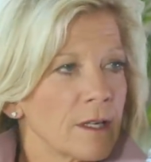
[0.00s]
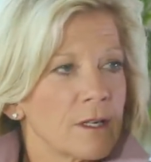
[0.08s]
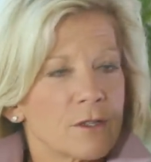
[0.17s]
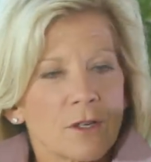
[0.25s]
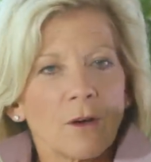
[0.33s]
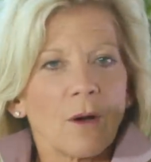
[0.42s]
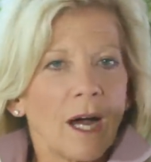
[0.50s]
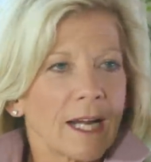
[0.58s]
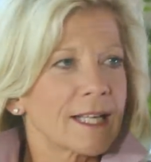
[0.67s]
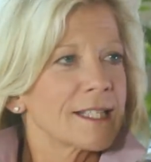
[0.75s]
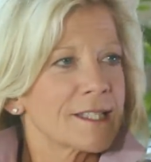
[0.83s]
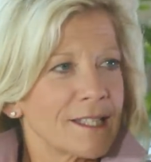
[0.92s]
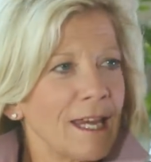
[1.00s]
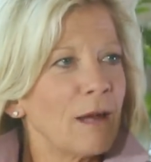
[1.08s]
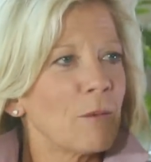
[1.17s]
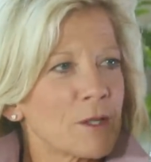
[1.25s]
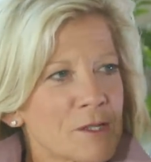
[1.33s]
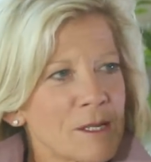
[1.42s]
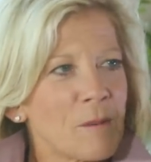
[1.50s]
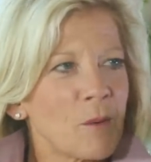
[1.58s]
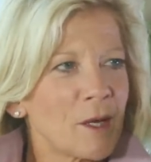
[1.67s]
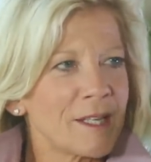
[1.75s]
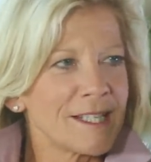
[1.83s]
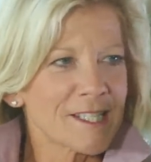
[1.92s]
So I can see when
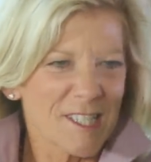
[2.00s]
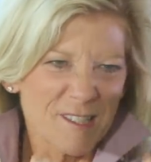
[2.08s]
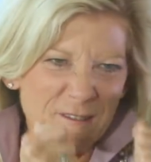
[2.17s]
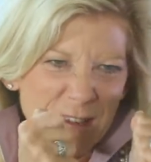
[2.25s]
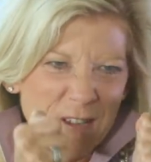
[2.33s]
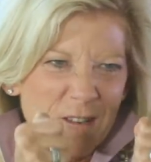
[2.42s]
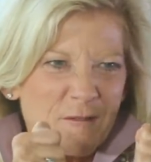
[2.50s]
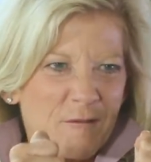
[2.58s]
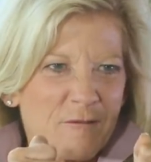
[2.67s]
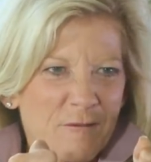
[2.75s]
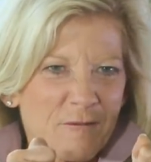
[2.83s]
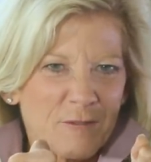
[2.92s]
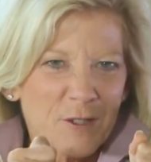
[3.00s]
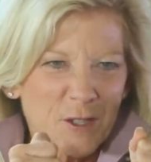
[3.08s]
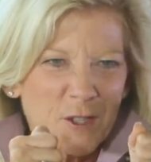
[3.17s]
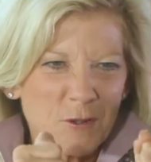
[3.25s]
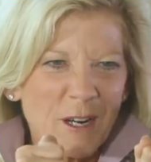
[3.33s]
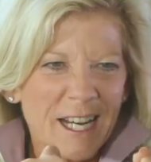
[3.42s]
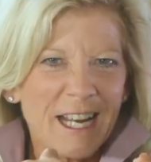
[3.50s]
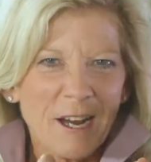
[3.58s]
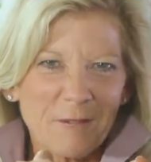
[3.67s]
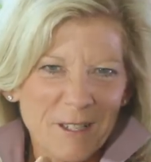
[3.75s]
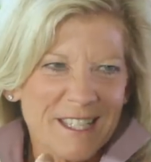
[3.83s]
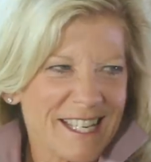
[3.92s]
someone is in straight
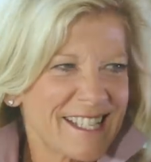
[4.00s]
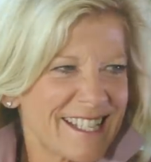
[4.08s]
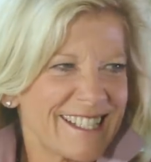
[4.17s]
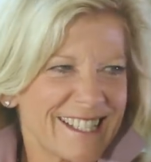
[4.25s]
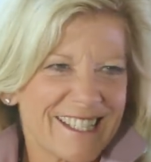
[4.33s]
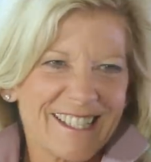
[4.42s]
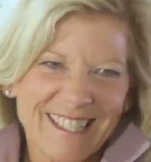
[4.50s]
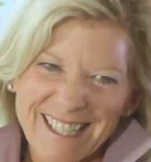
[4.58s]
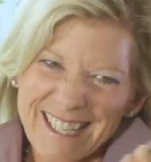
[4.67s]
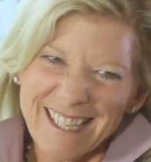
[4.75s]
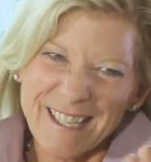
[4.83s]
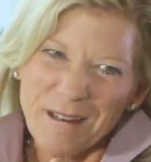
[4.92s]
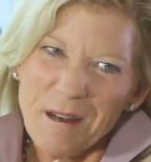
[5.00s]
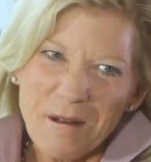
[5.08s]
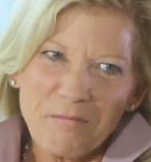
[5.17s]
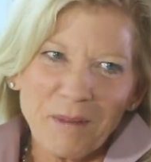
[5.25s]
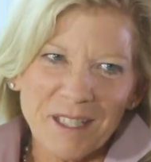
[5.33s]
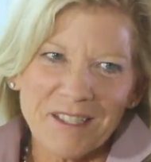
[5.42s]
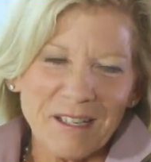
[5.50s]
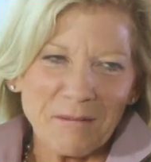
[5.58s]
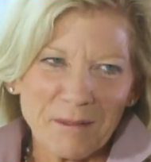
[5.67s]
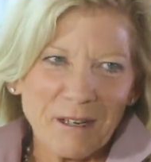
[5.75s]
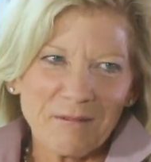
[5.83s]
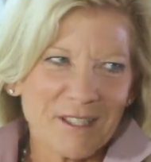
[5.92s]
out resistance to this bus
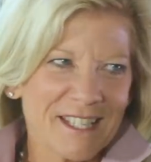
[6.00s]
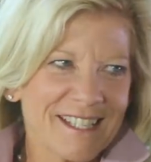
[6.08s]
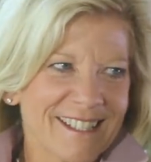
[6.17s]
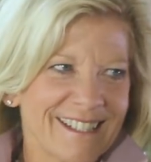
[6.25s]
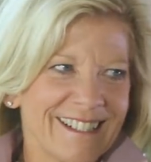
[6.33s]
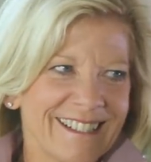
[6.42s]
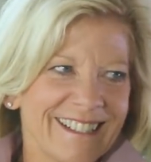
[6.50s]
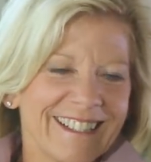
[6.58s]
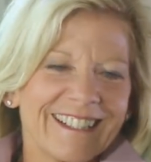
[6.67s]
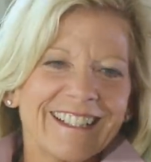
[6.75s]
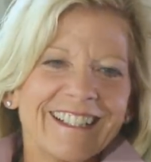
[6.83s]
stop conversation idea.